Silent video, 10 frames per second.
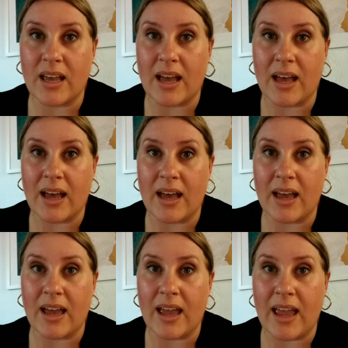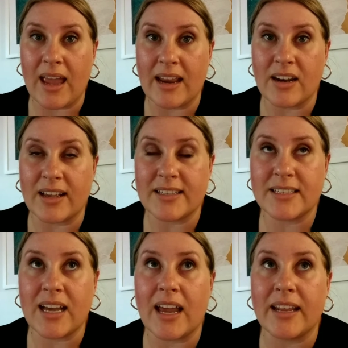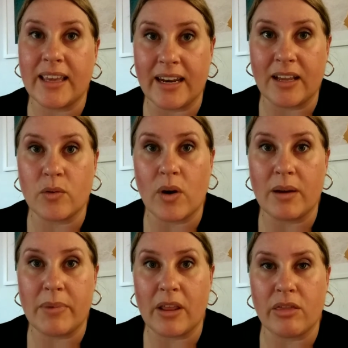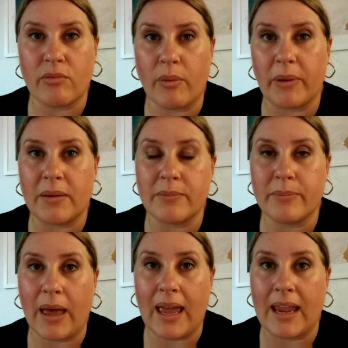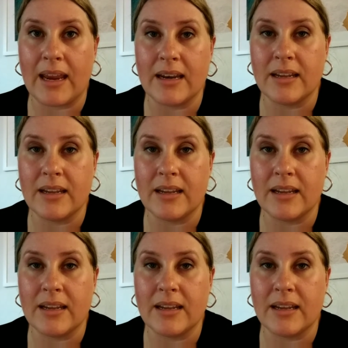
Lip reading: and I started getting quite a bit of throbbing pain